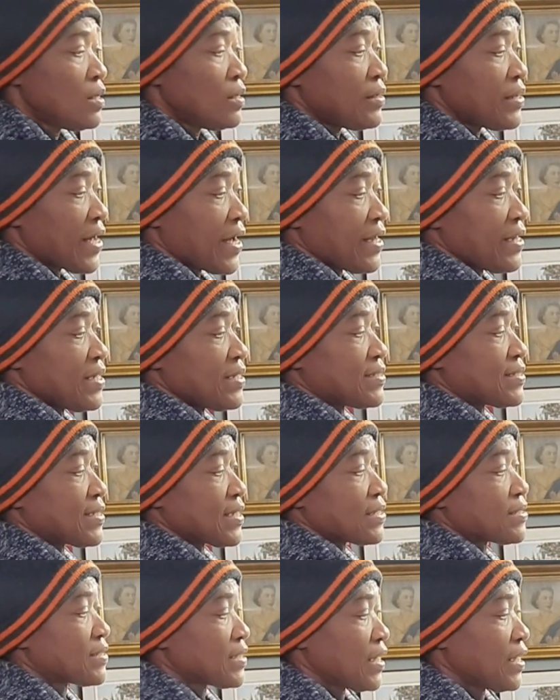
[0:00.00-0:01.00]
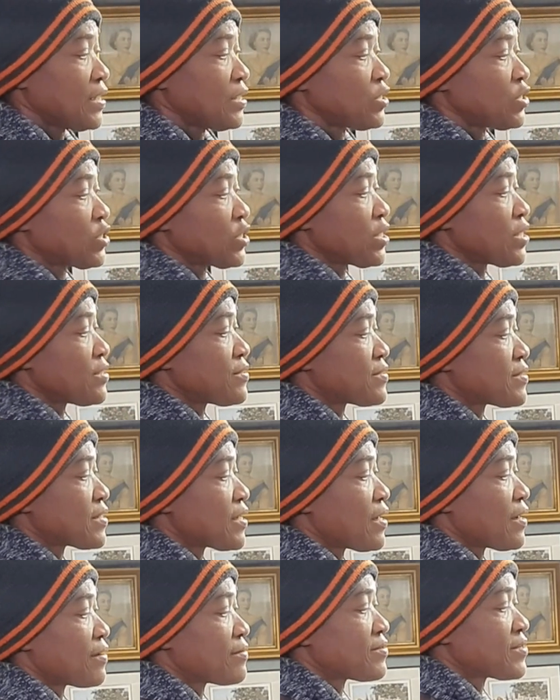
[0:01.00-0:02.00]
ninety-six inches
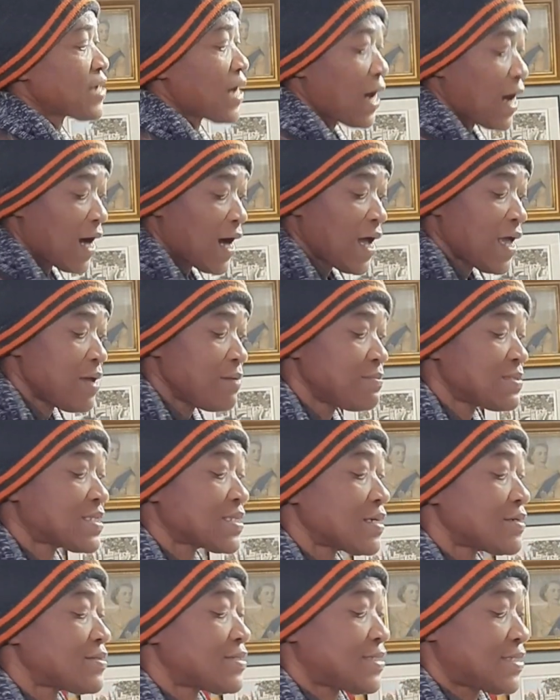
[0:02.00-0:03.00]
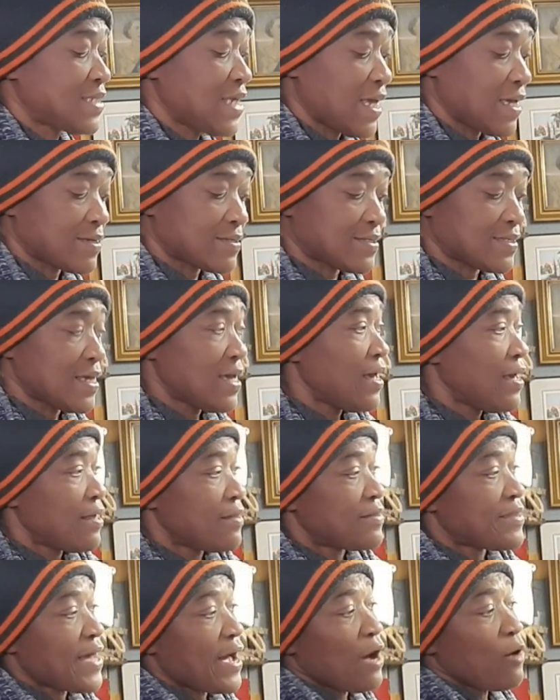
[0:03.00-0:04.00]
times six,
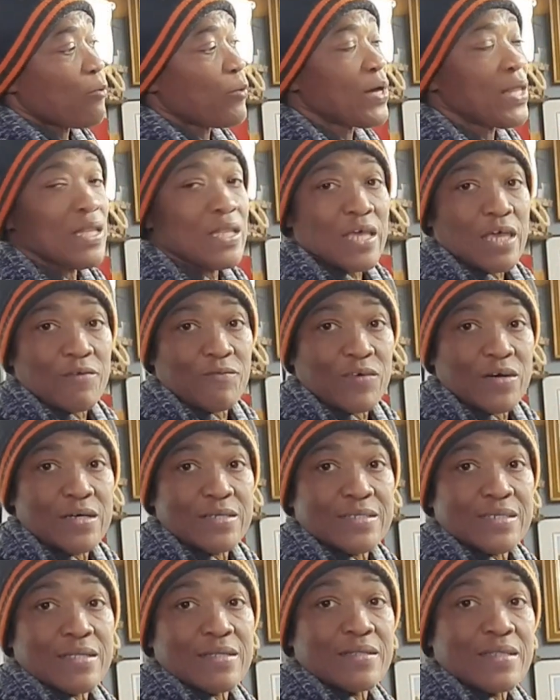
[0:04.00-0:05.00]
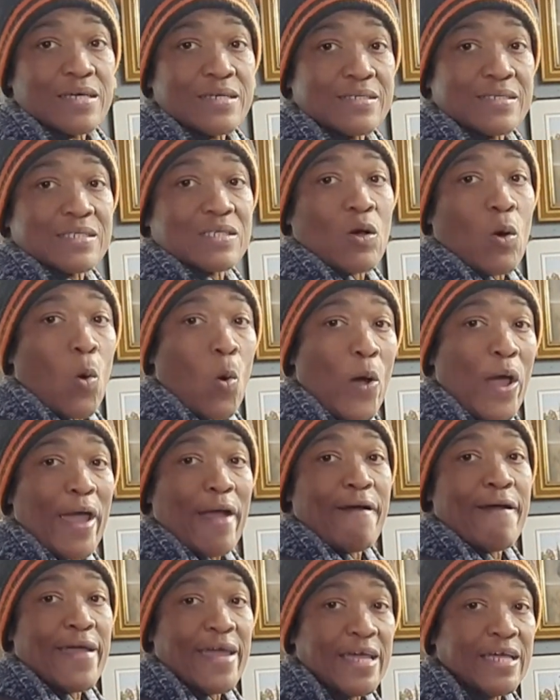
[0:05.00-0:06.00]
that will give us the
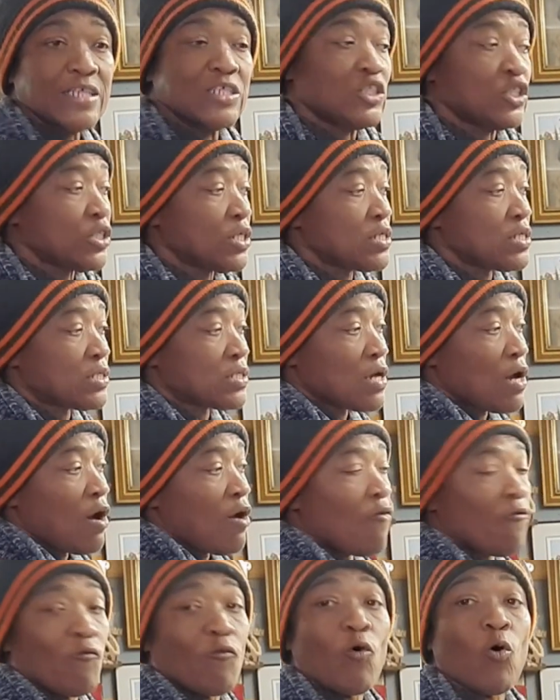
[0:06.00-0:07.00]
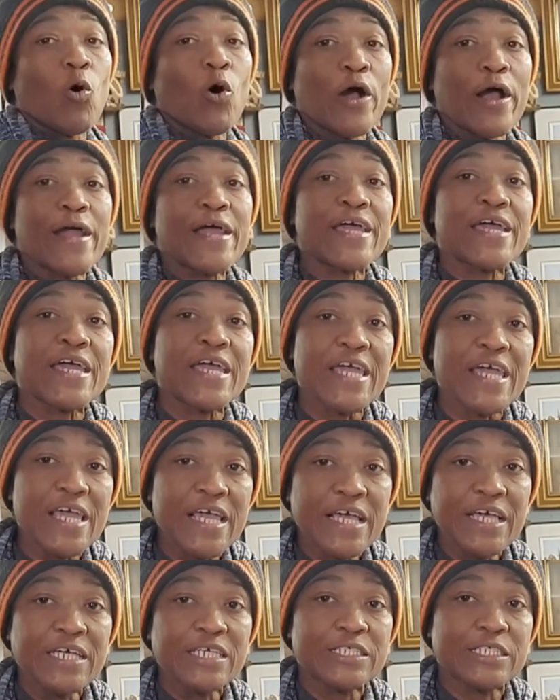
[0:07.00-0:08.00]
square inches for
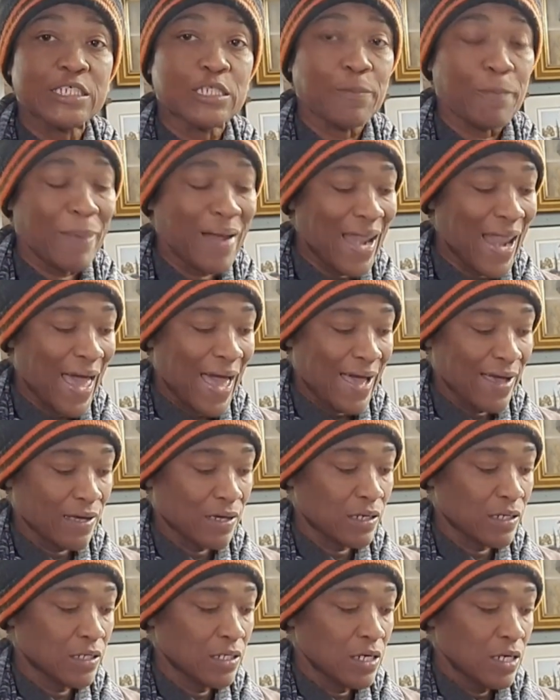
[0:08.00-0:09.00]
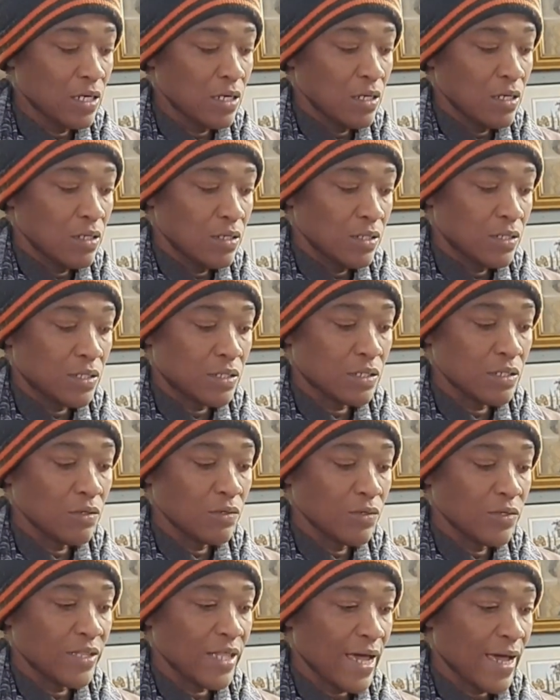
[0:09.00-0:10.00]
each plank.
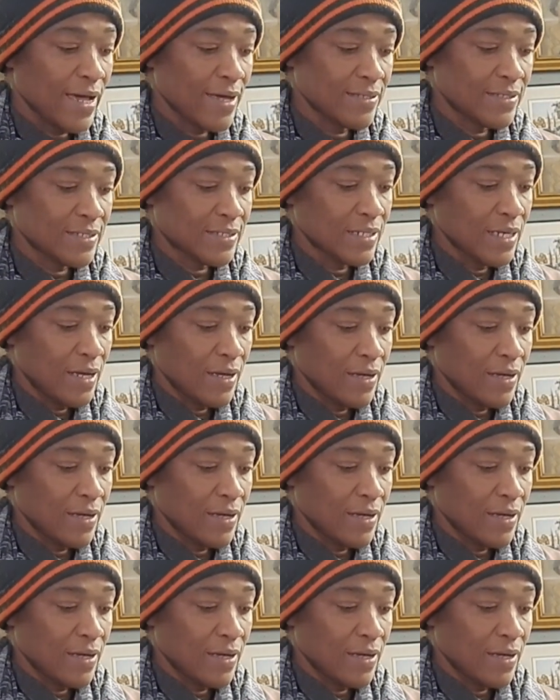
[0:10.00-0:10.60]
So that's